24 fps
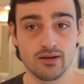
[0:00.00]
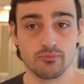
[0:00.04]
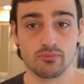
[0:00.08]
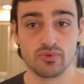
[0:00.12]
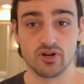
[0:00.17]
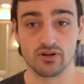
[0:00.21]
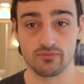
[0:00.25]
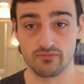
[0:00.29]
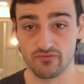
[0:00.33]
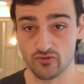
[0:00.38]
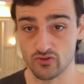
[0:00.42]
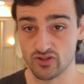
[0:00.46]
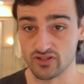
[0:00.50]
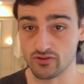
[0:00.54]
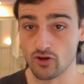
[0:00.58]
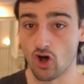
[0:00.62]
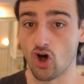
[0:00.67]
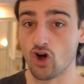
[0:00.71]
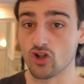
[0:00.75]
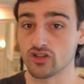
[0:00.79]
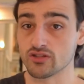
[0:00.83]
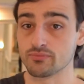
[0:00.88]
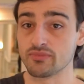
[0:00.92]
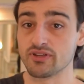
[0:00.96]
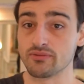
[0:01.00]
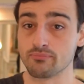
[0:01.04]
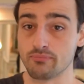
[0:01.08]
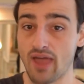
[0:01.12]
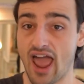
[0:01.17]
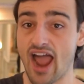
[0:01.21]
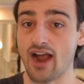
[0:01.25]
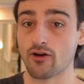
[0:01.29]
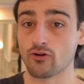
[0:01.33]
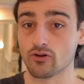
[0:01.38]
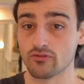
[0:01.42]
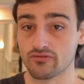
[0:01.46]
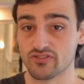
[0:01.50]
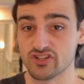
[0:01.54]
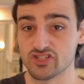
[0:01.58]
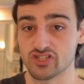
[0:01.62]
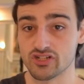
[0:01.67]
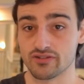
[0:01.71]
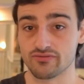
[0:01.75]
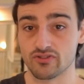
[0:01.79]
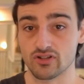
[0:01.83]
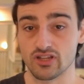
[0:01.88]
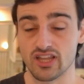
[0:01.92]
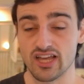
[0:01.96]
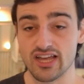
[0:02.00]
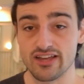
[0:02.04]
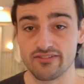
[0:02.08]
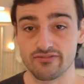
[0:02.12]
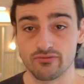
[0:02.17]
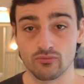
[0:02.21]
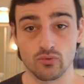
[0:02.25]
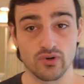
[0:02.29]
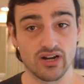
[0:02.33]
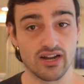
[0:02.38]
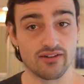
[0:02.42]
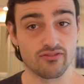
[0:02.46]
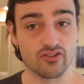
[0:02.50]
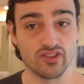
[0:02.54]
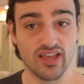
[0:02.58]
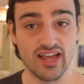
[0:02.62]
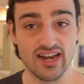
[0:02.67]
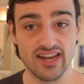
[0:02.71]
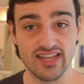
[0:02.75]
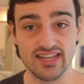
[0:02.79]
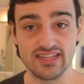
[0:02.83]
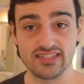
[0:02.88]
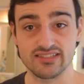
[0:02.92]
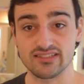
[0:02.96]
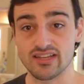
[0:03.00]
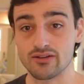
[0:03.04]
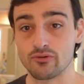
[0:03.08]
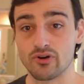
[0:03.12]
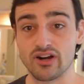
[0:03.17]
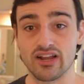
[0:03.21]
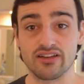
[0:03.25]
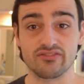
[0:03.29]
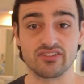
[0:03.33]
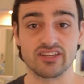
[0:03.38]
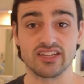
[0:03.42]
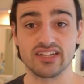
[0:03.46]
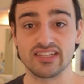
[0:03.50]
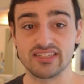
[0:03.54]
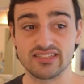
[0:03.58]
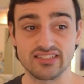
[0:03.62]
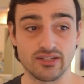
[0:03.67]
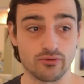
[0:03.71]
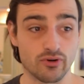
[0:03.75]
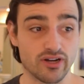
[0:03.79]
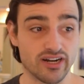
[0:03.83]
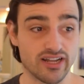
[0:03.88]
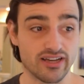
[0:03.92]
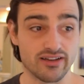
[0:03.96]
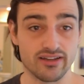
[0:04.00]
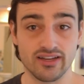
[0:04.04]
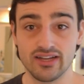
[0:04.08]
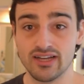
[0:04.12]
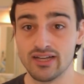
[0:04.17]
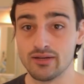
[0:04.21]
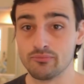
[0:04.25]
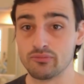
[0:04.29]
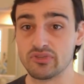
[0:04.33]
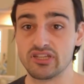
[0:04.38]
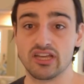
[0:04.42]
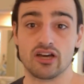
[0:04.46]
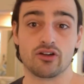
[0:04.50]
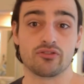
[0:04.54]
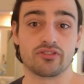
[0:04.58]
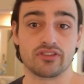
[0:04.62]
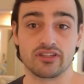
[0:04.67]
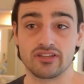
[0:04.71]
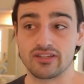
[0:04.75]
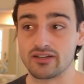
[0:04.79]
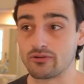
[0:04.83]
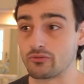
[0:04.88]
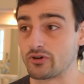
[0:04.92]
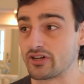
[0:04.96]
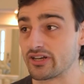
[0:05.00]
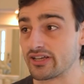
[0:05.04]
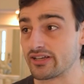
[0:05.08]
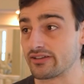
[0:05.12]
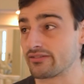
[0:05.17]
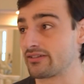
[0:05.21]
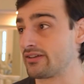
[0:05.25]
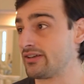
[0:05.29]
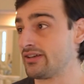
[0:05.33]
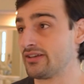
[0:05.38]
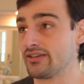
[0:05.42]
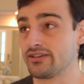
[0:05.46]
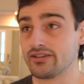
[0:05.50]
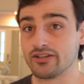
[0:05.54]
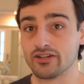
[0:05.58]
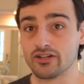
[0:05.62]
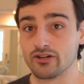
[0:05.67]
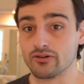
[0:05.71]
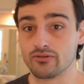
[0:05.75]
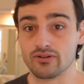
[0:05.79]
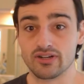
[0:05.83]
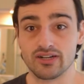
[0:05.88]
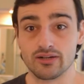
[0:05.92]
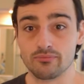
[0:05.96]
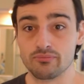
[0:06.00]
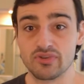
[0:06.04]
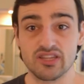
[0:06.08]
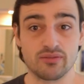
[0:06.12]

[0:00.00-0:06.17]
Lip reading: But for the ultimate macro vision of your life, whatever that is, I want to have kids, I want to be healthy, I want to,